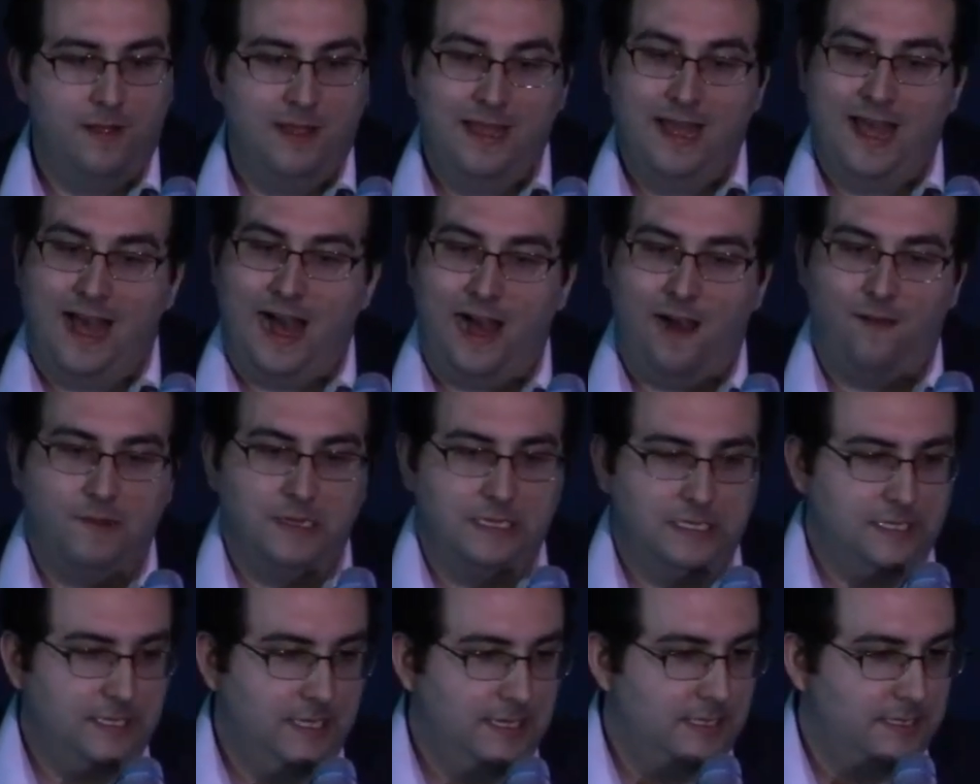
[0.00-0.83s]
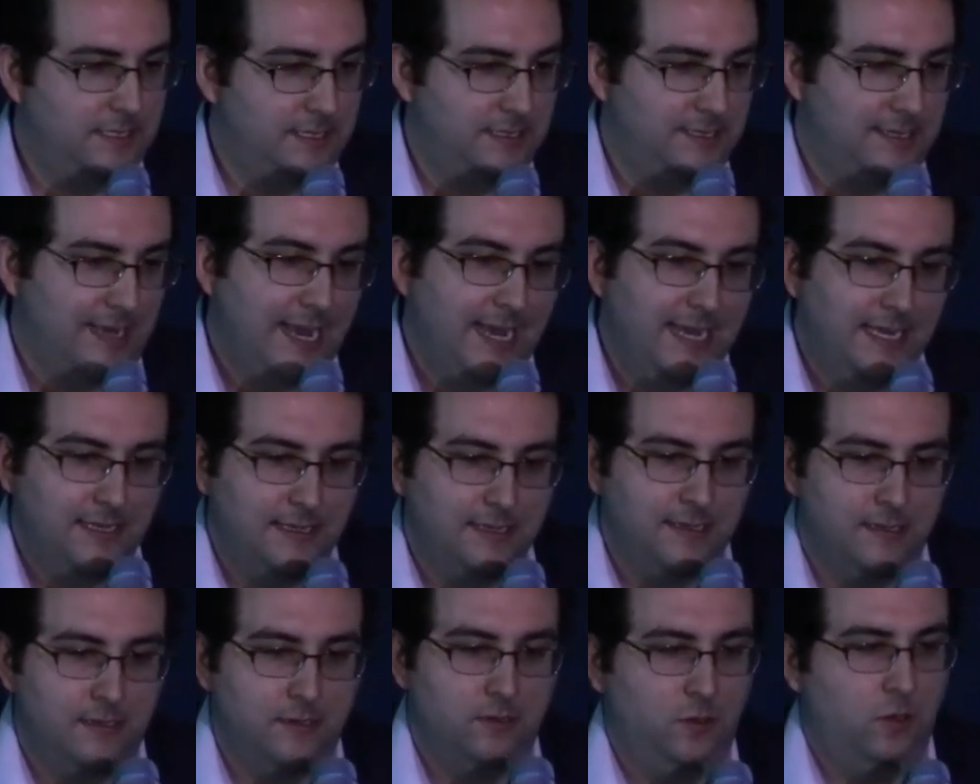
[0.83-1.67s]
obviously
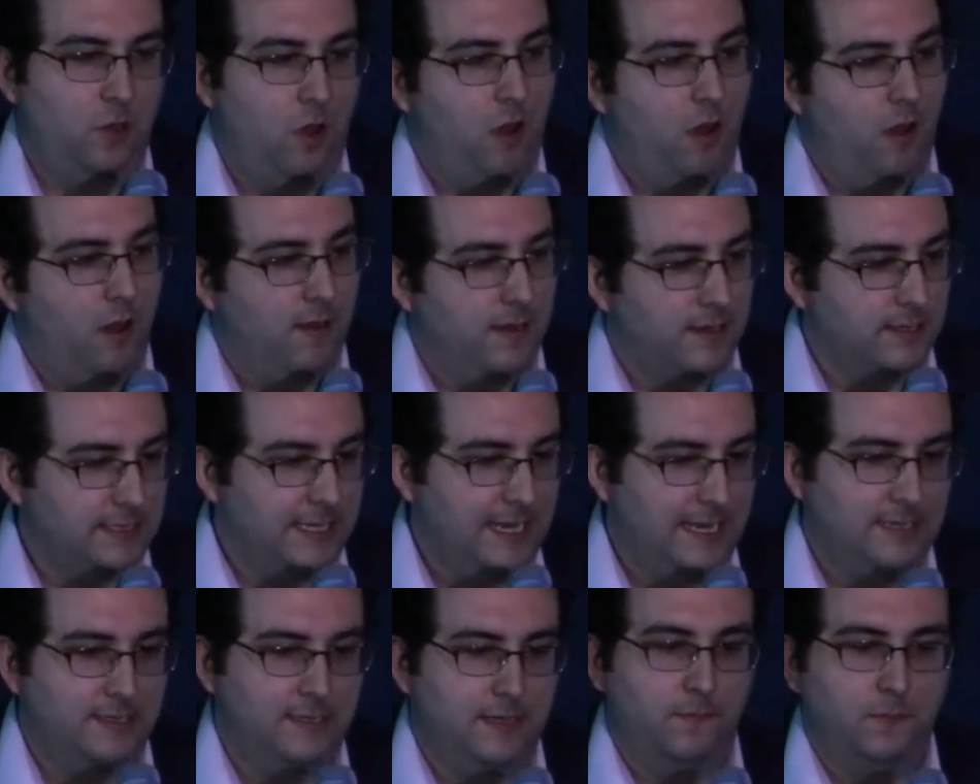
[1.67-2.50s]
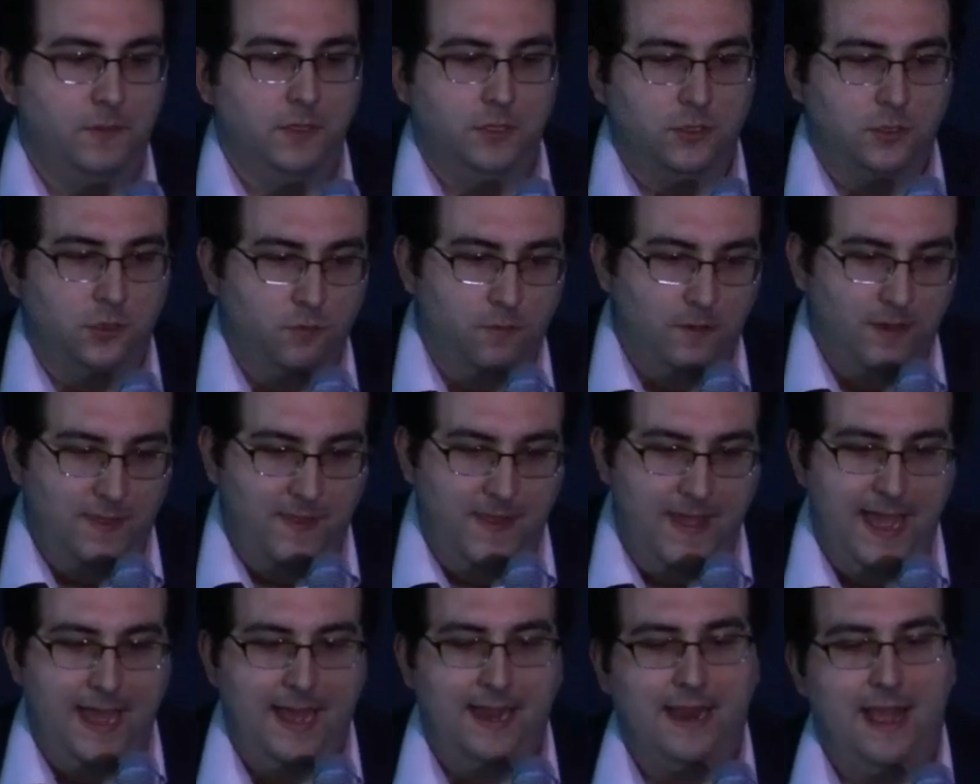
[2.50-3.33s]
state laws had something to do with
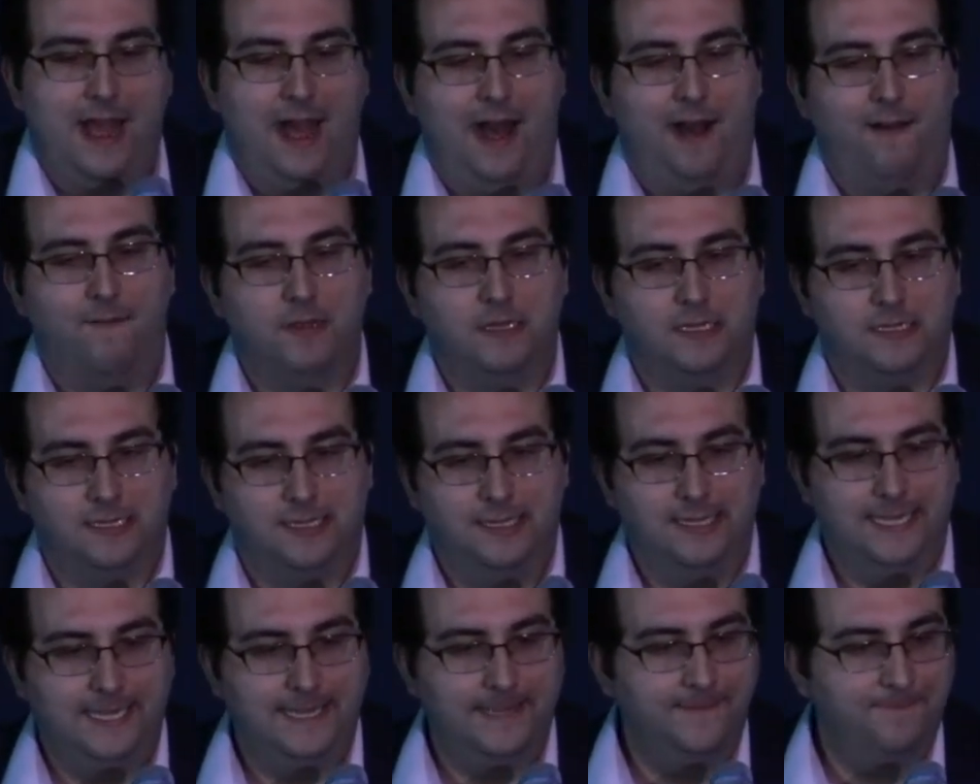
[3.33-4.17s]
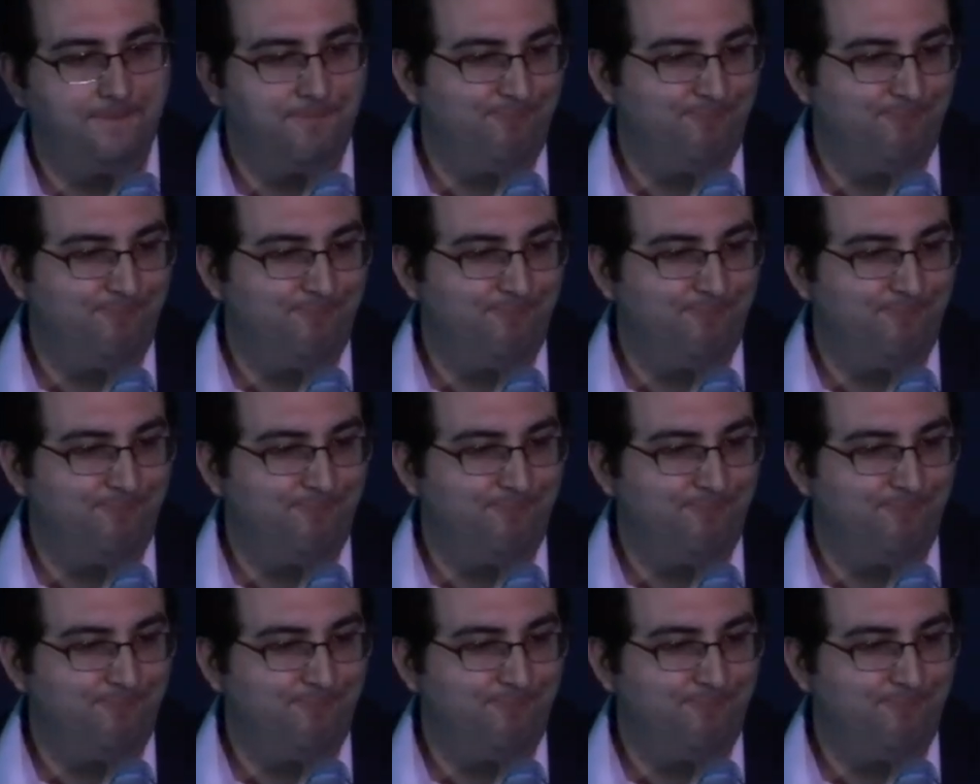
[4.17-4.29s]
that. Obviously,